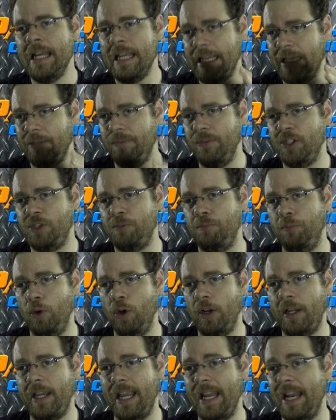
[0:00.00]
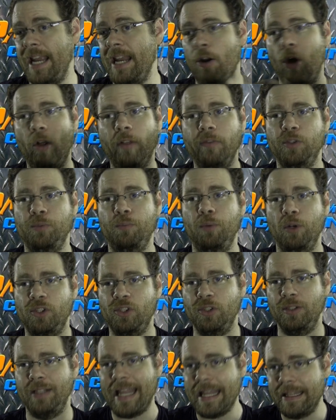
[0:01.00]
in this book, in all of his
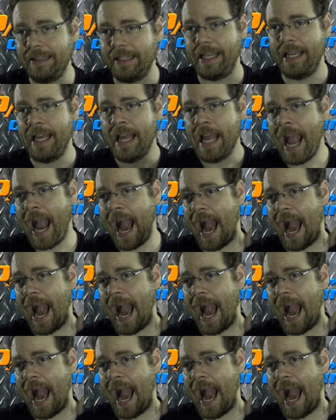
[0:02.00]
books lately,